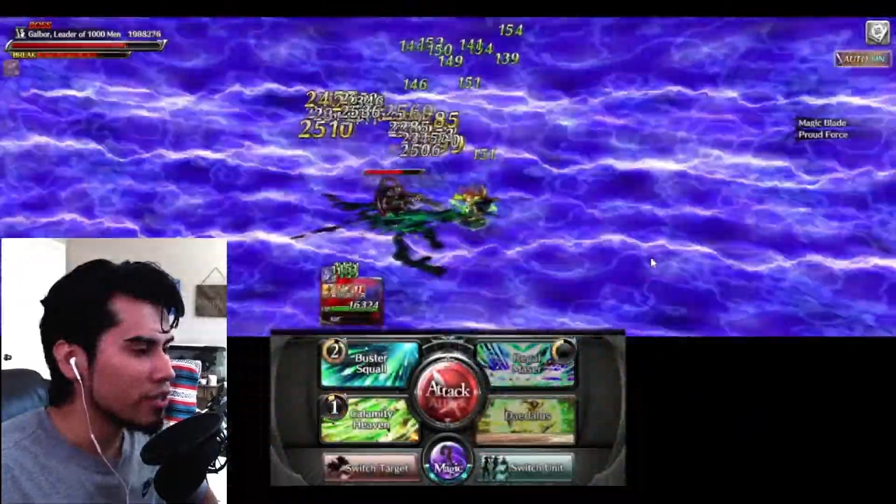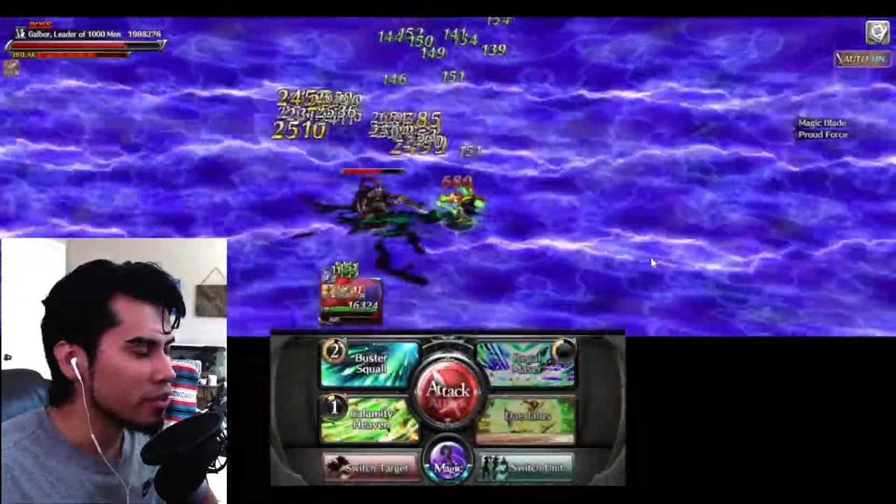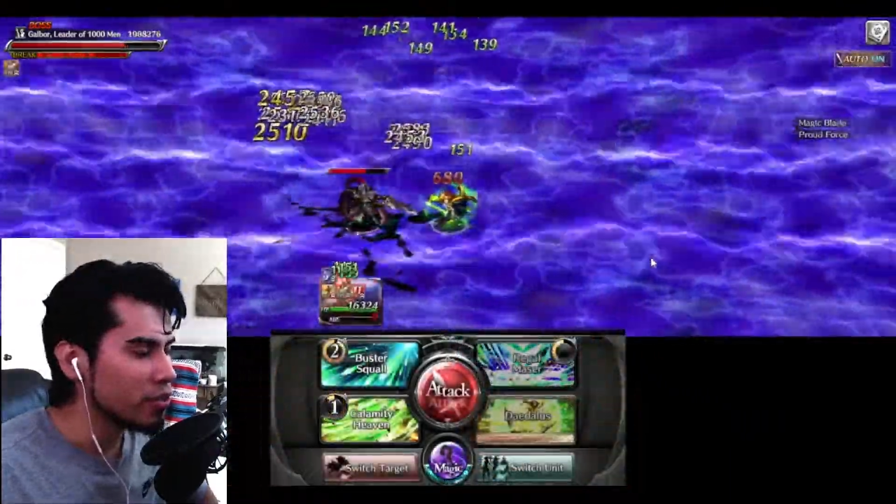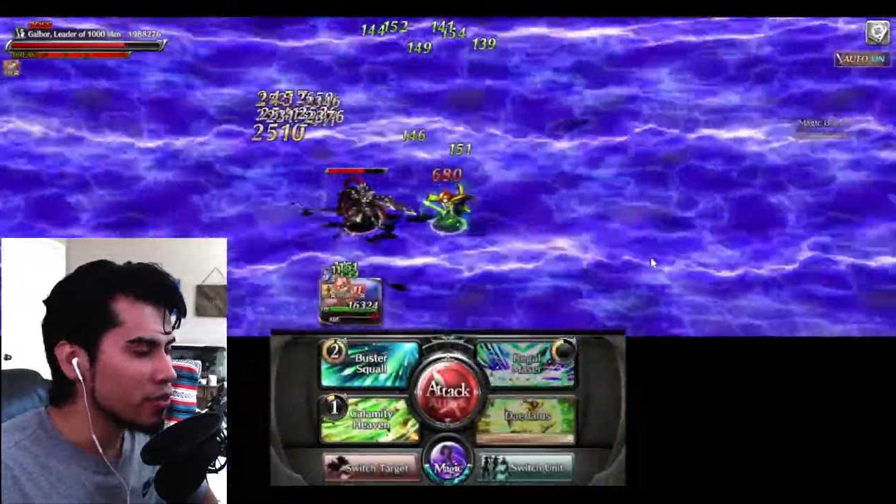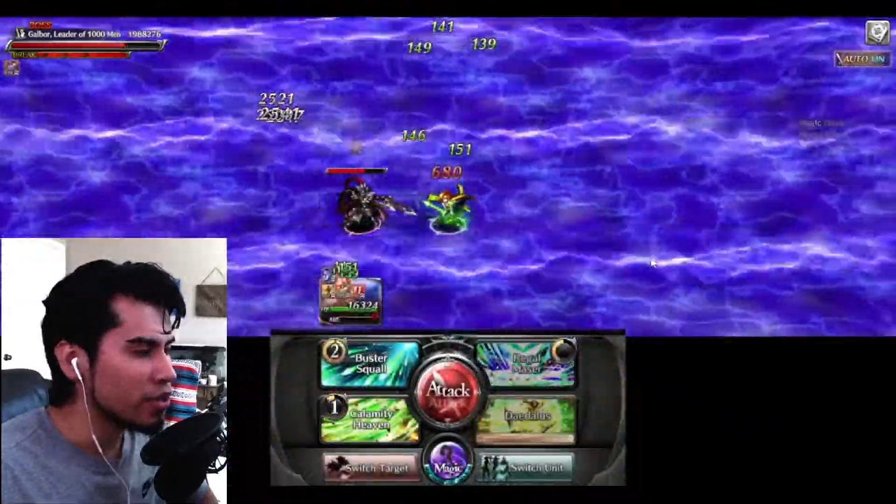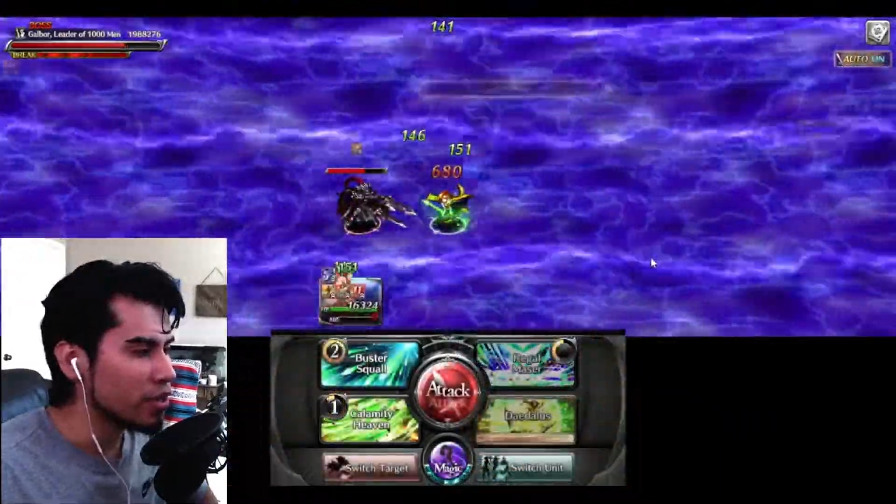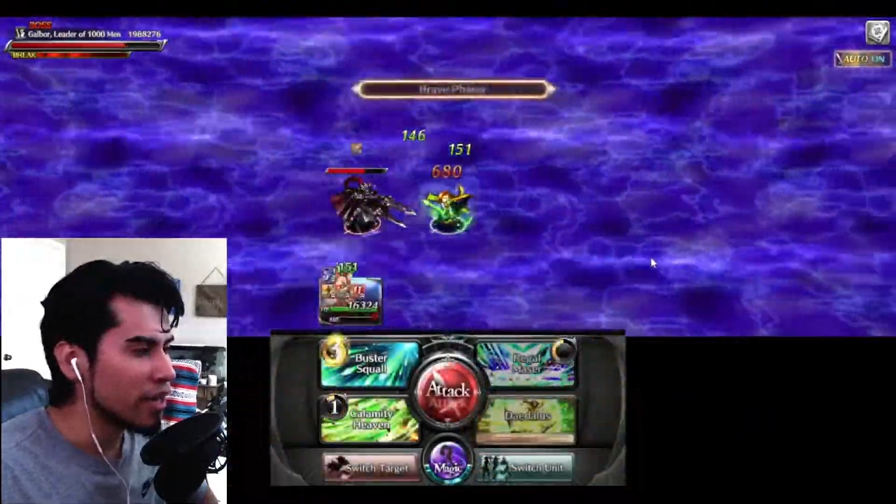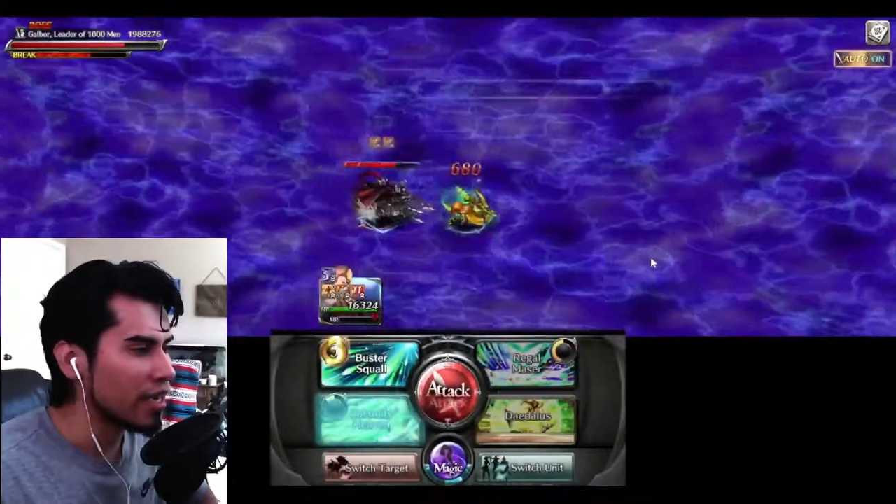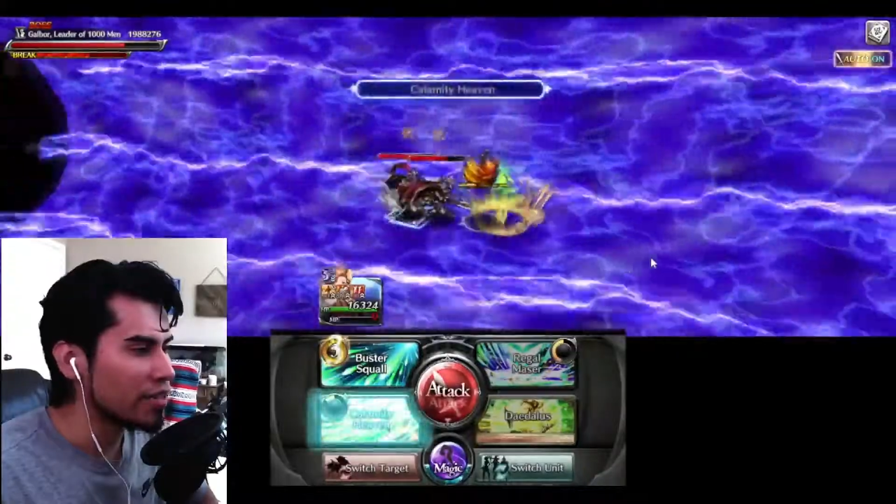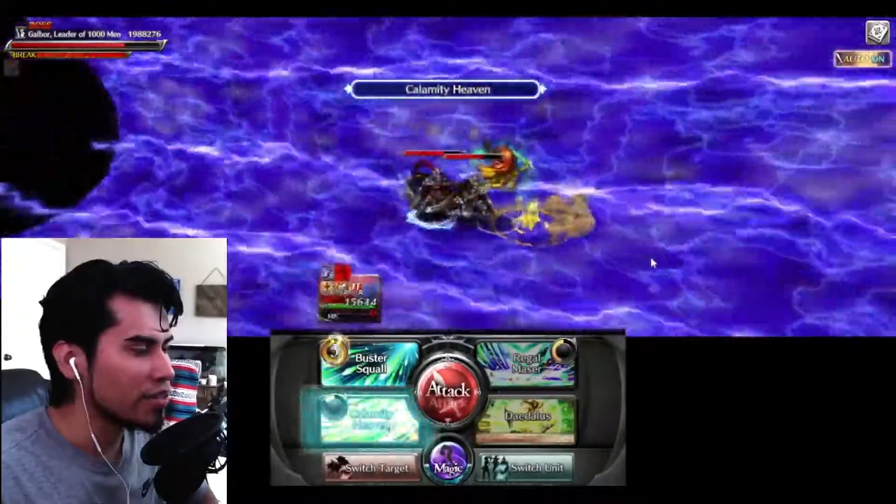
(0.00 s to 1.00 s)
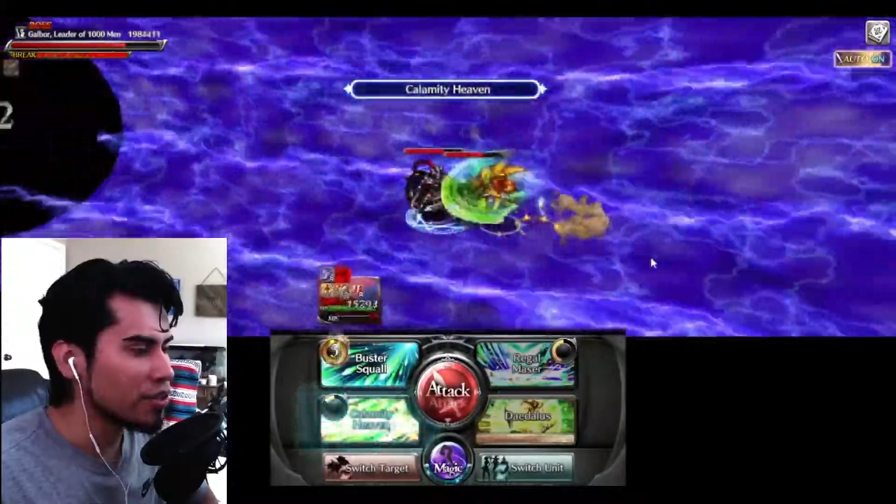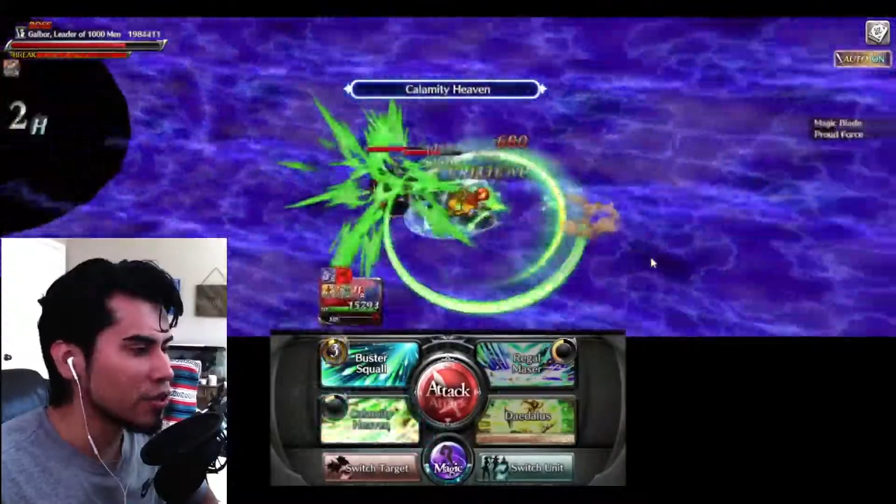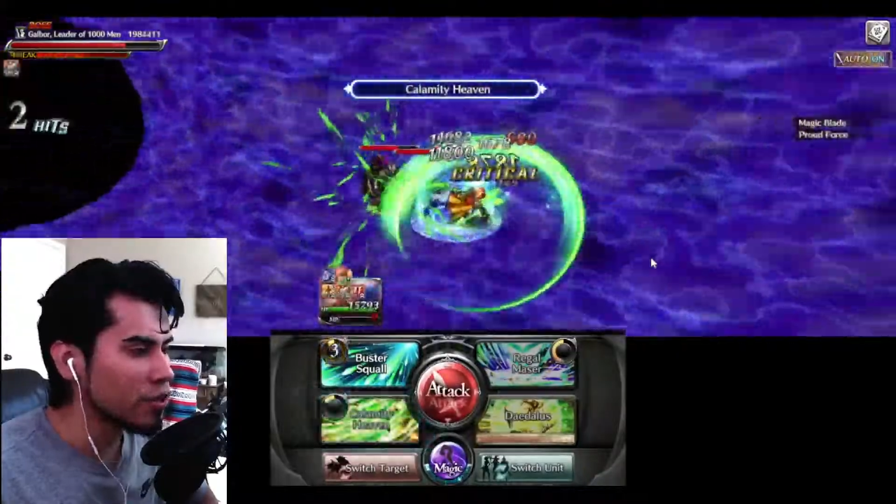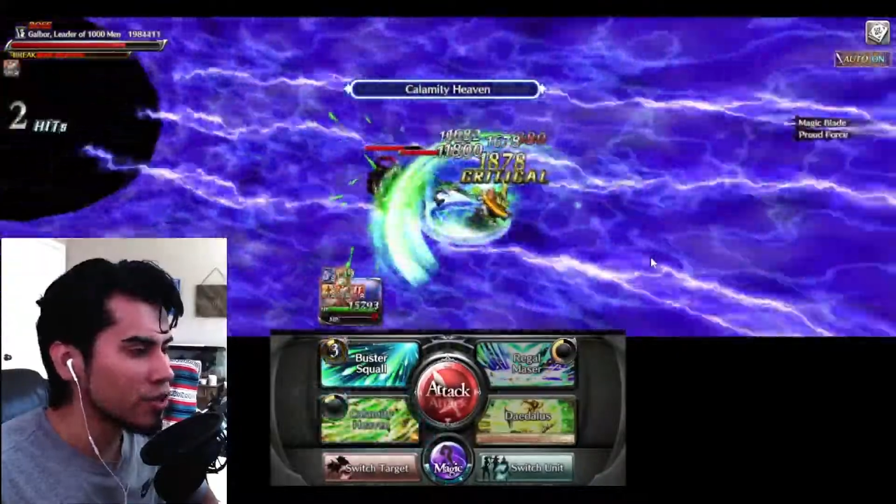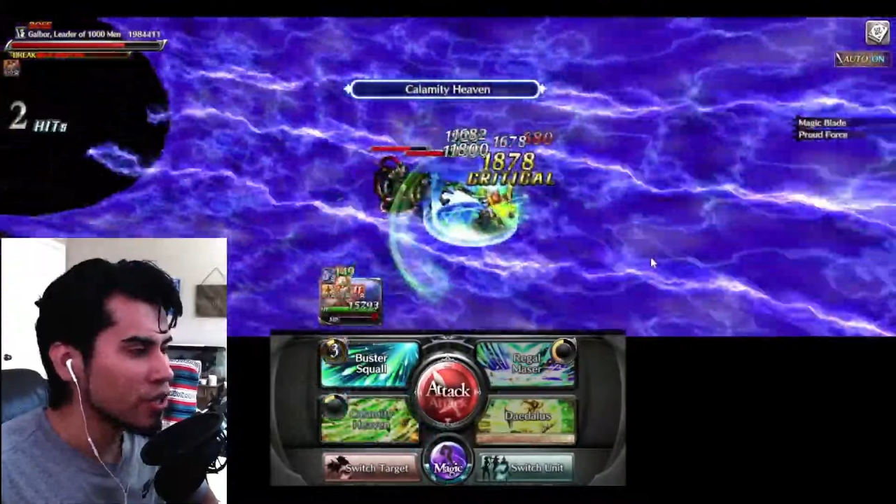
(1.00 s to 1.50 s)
use her S2,